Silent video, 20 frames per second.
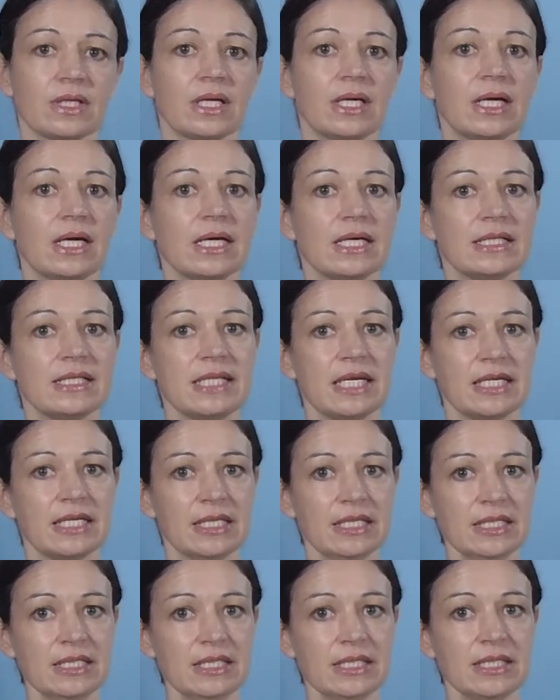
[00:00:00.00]

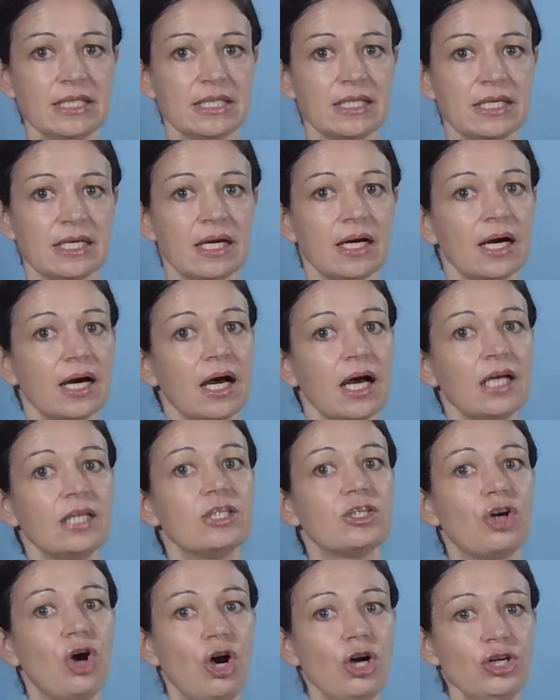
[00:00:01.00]
Second, it
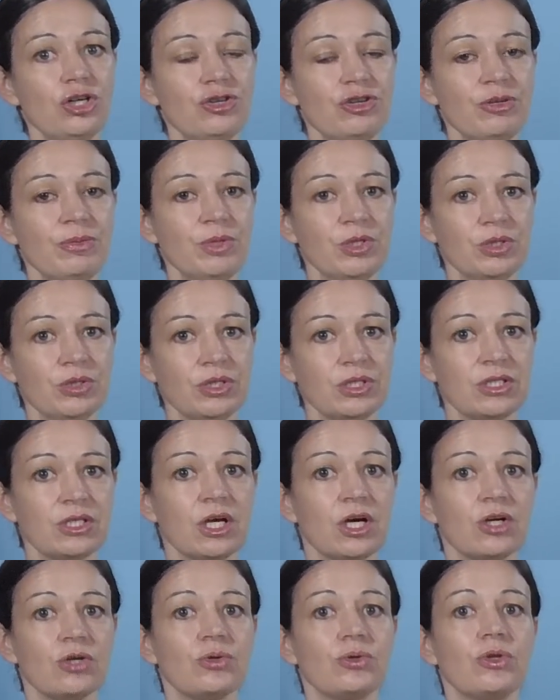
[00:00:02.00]
contributes
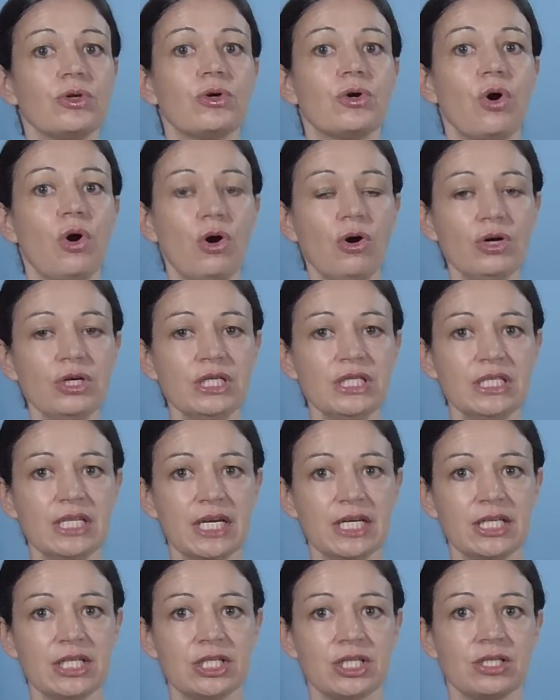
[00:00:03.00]
to the
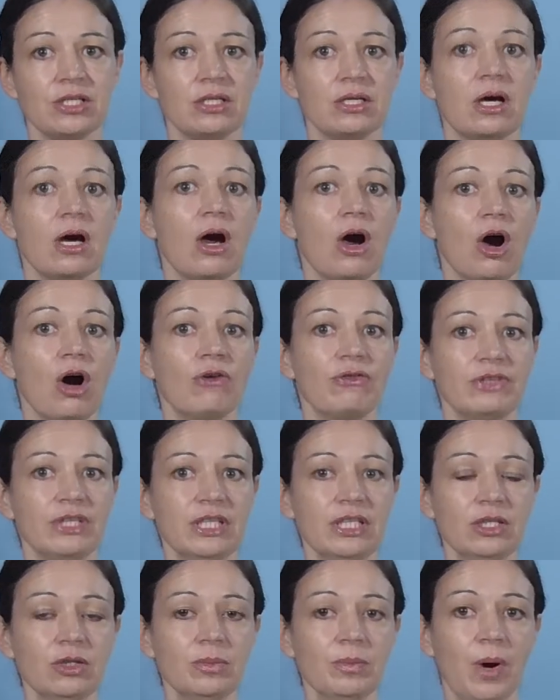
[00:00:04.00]
coordination of
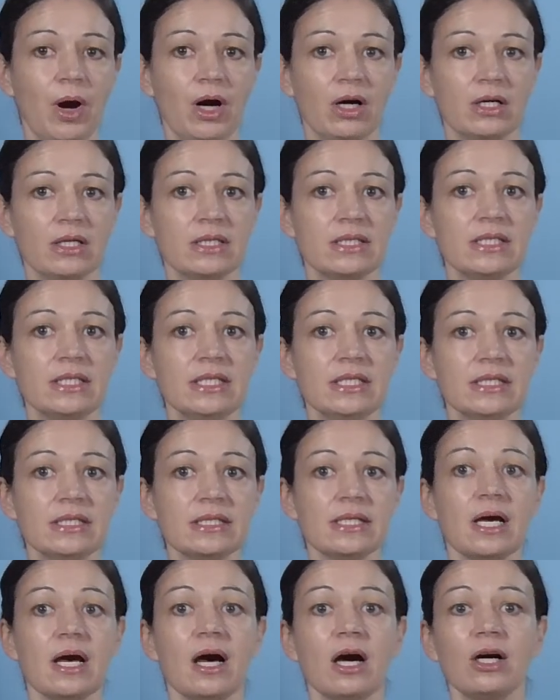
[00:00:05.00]
EU policies
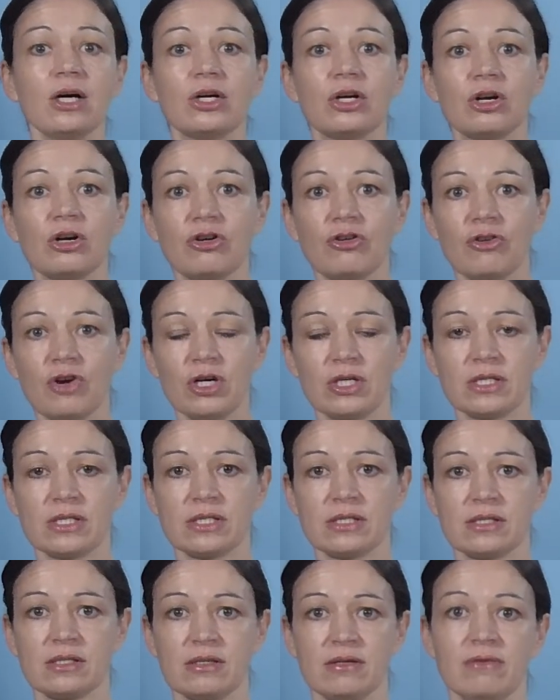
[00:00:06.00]
across
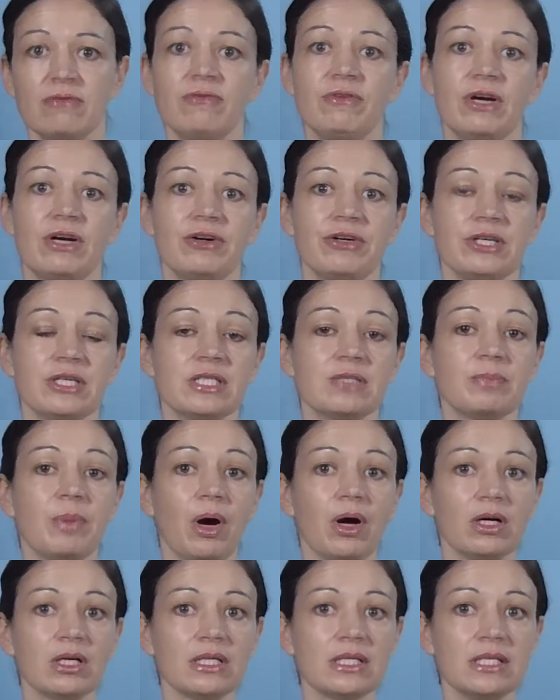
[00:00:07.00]
various
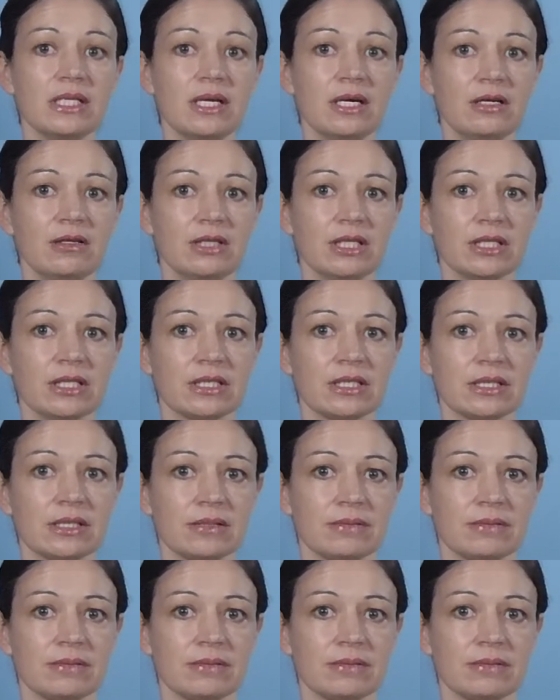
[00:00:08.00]
policy areas.